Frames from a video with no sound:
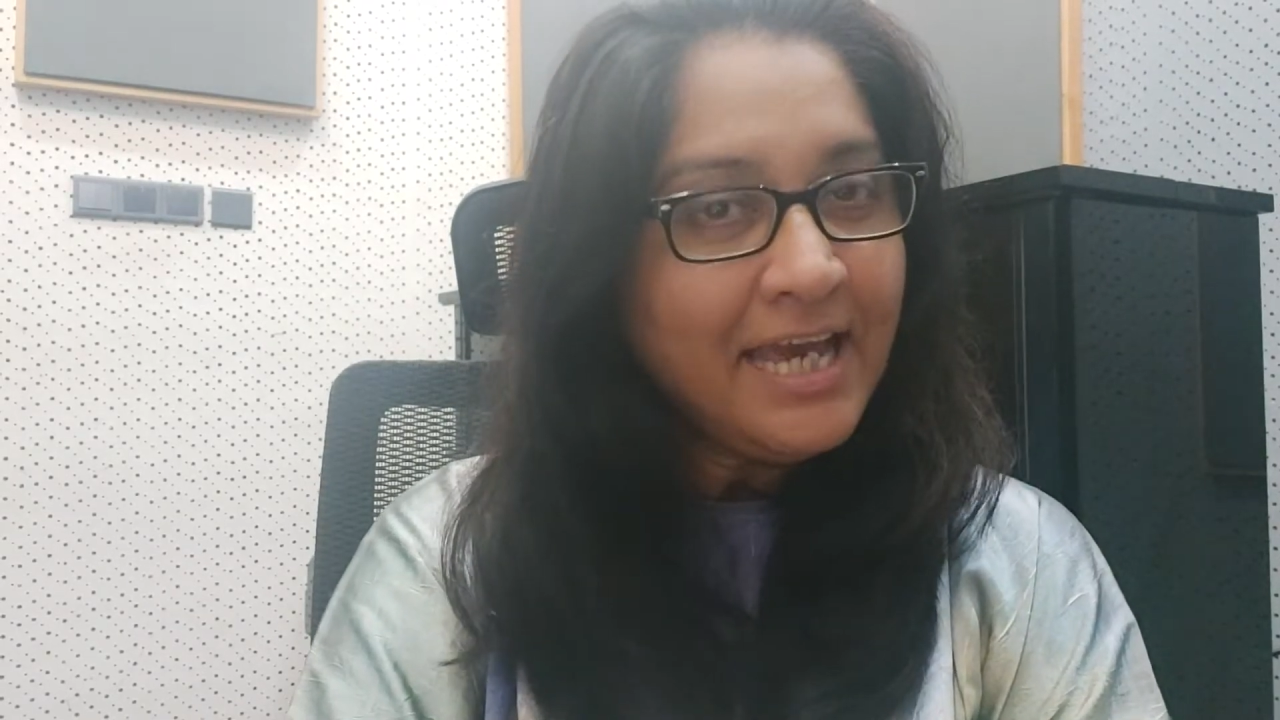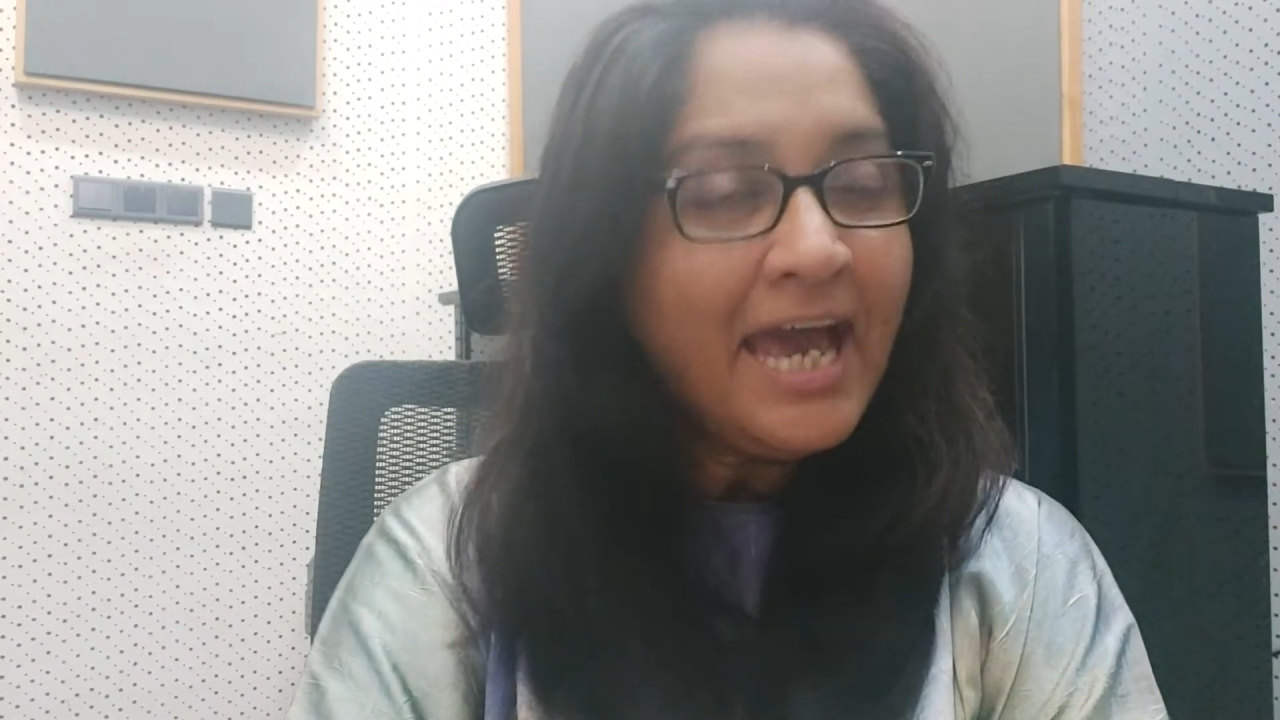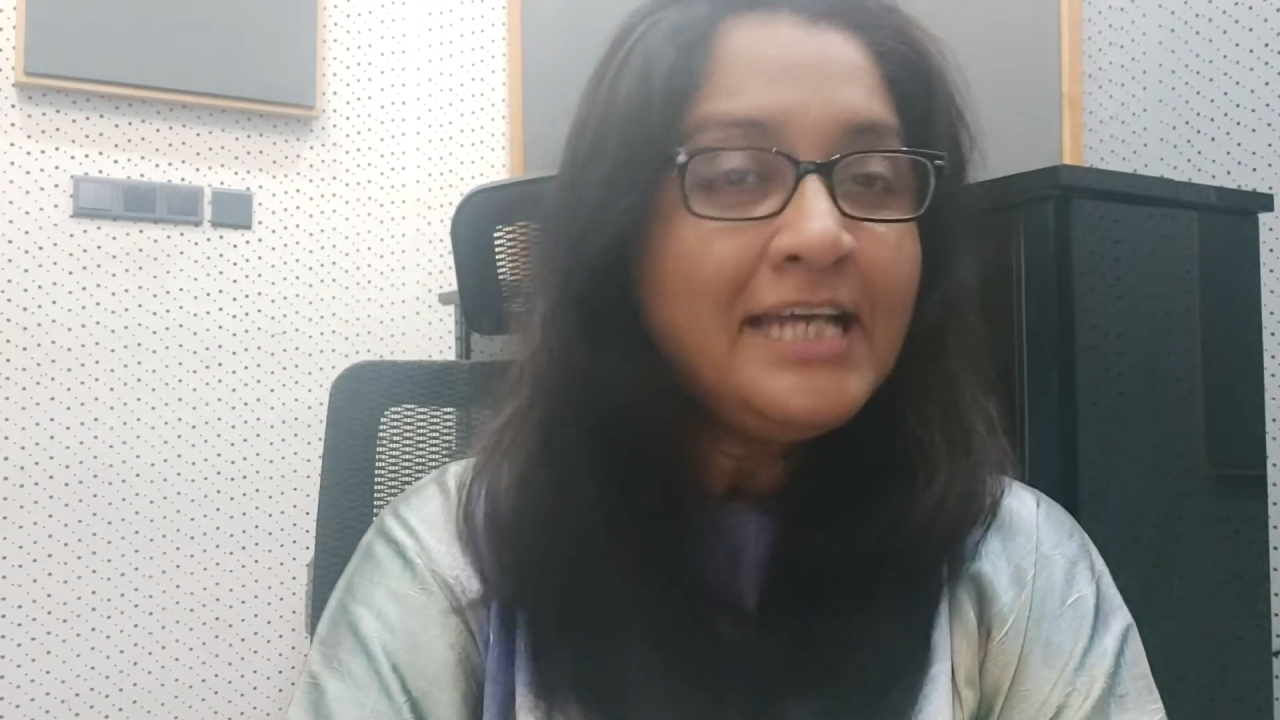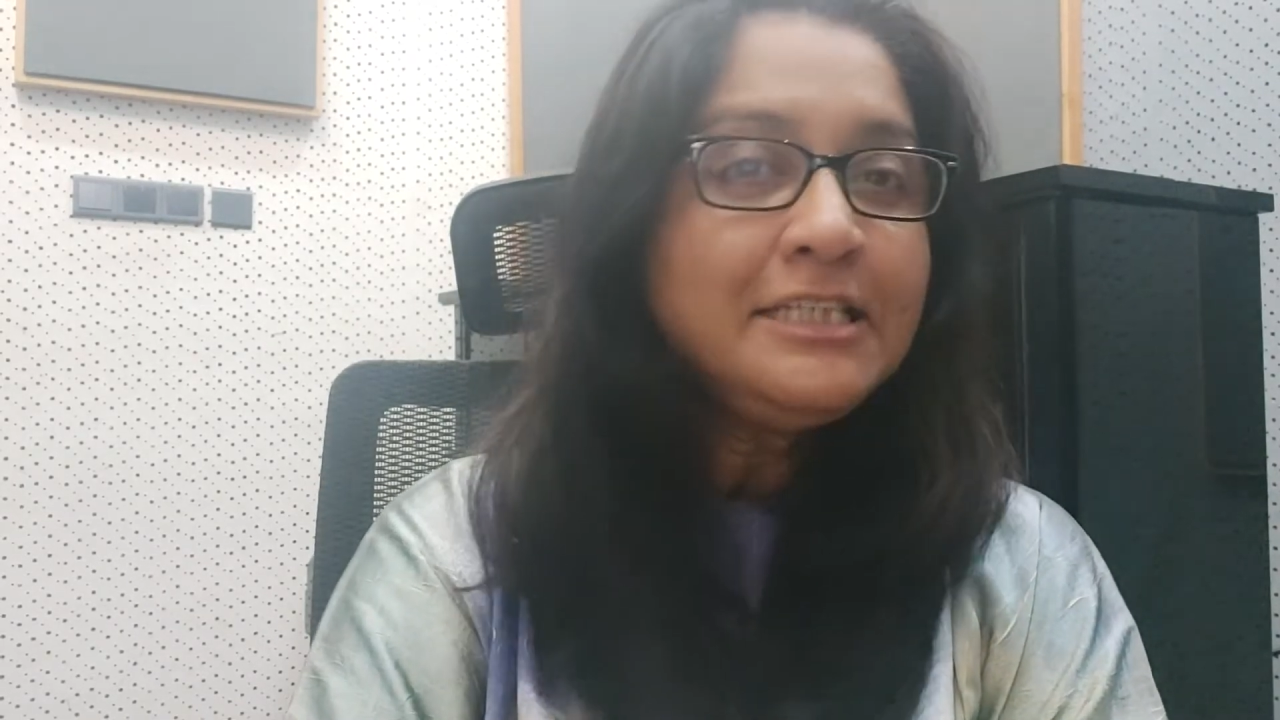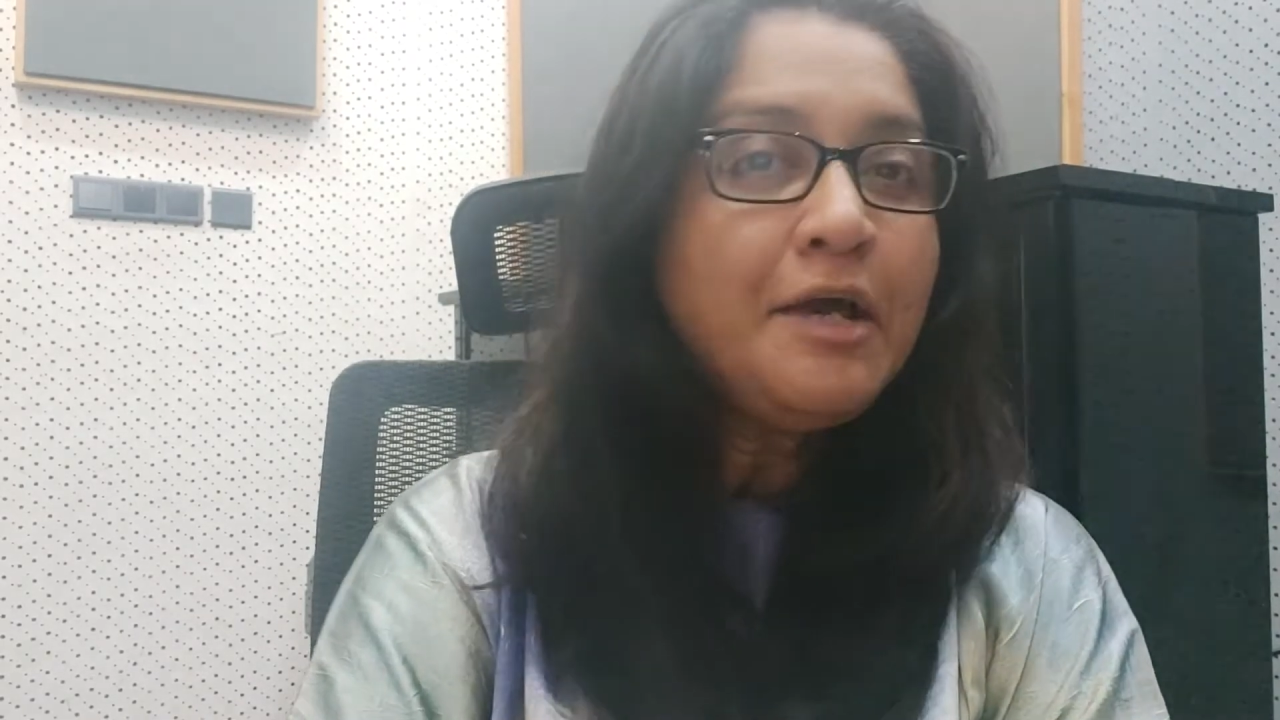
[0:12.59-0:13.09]

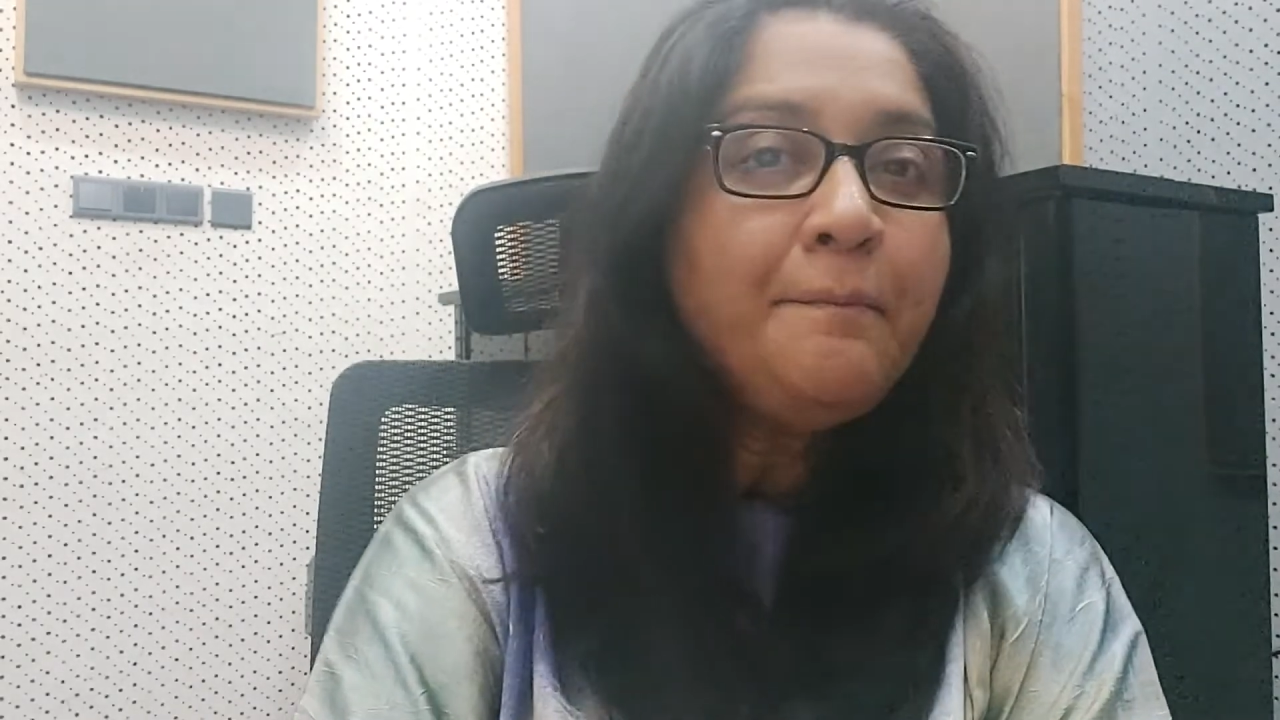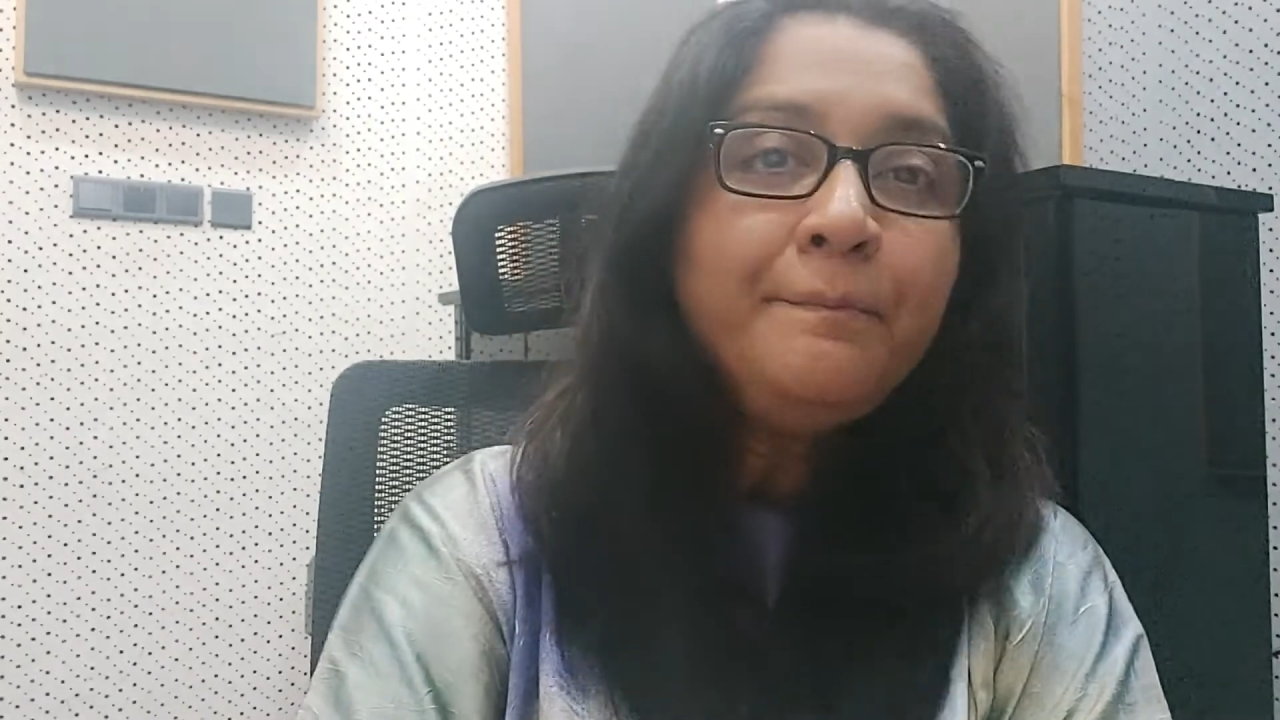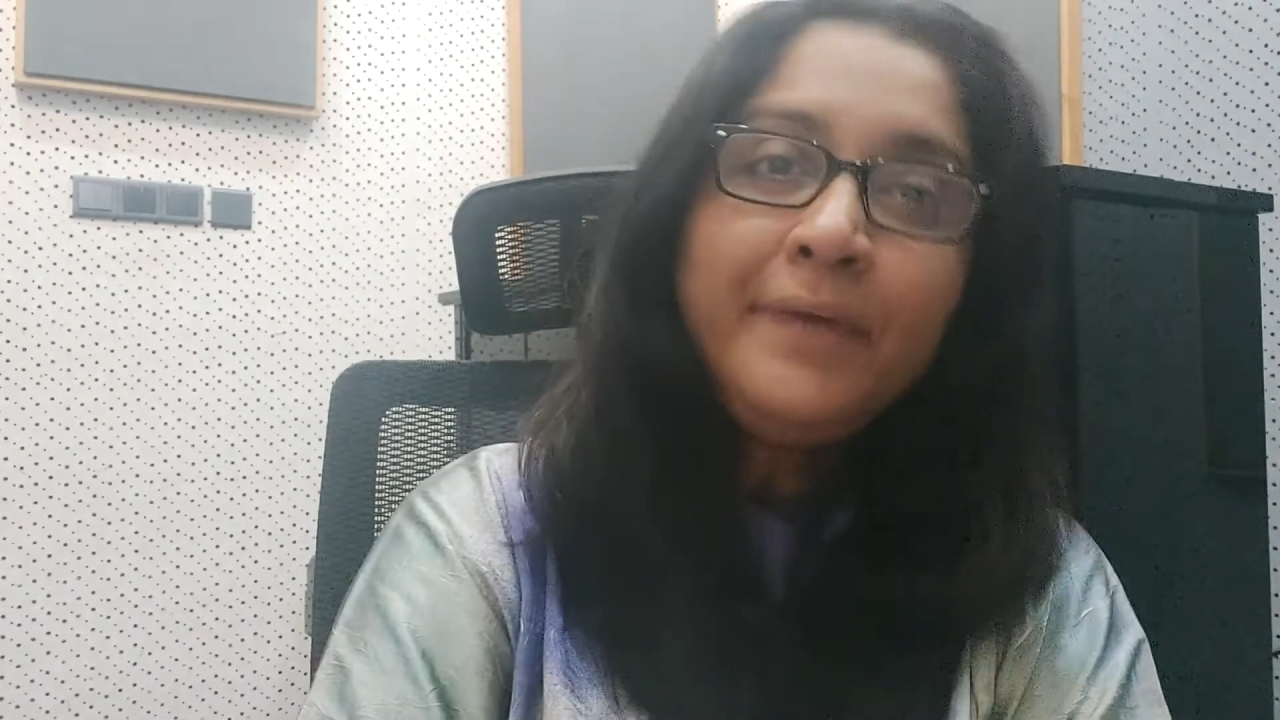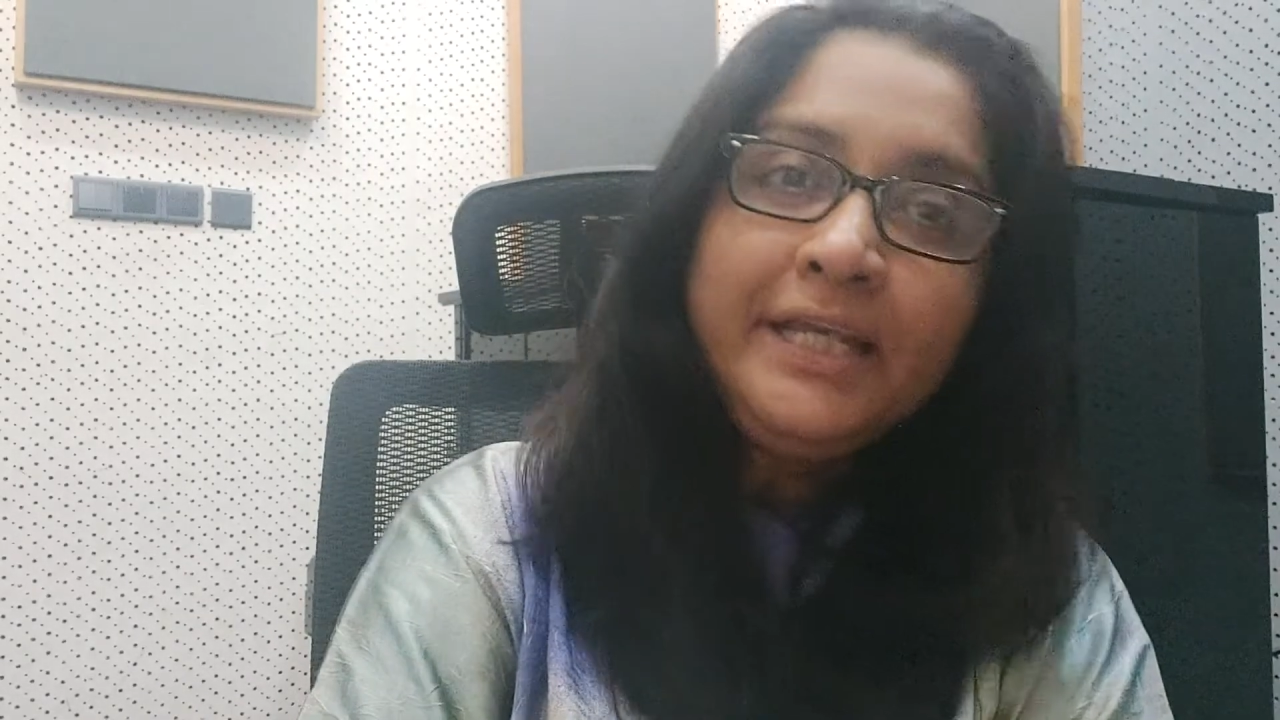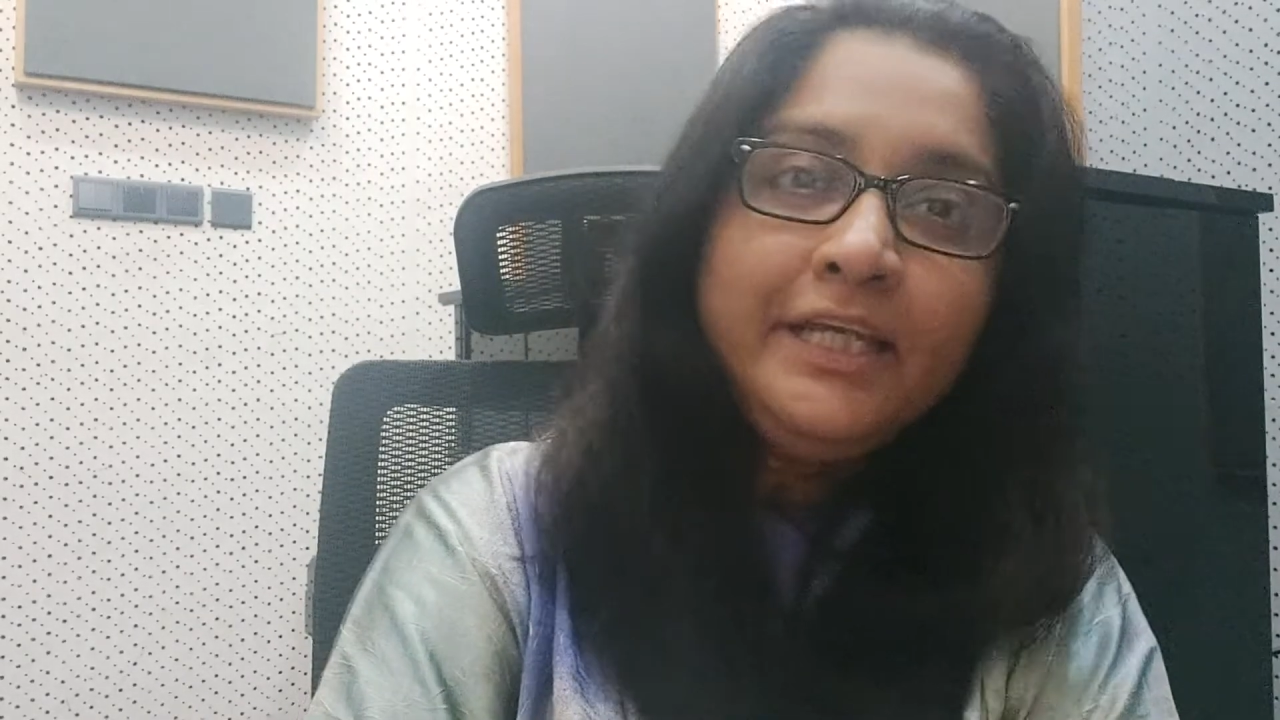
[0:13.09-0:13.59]
has
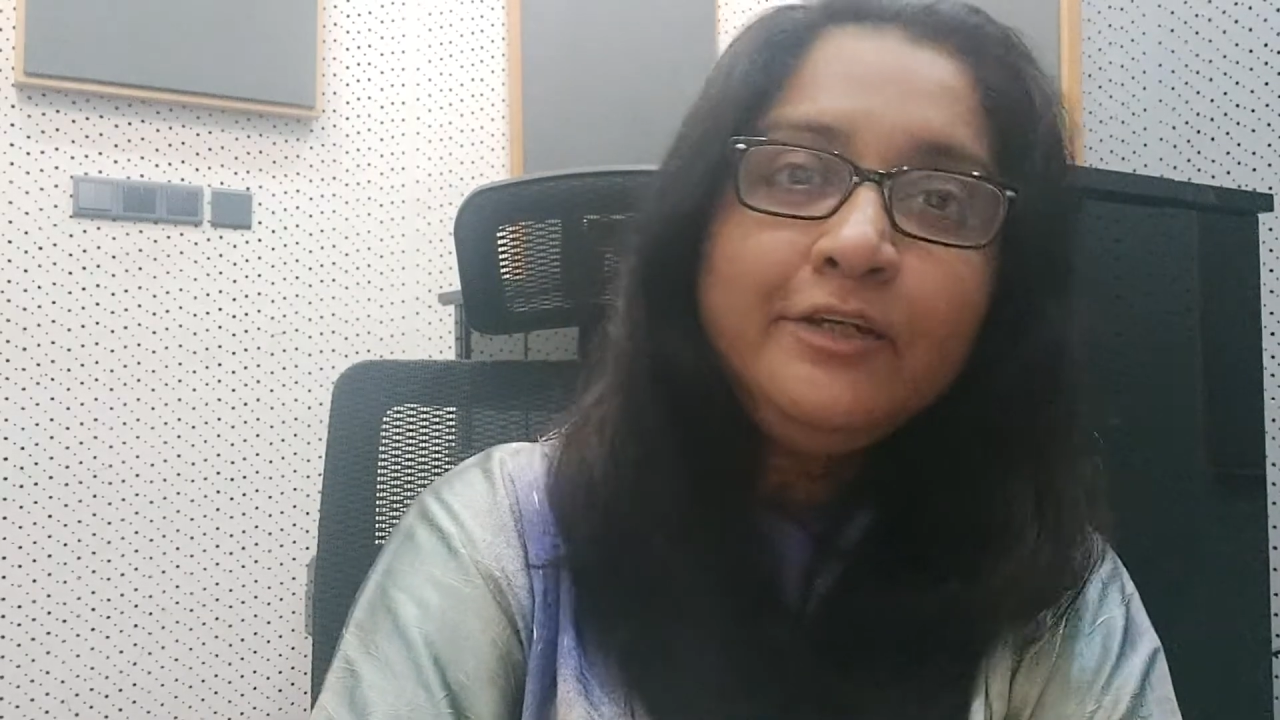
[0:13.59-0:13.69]
many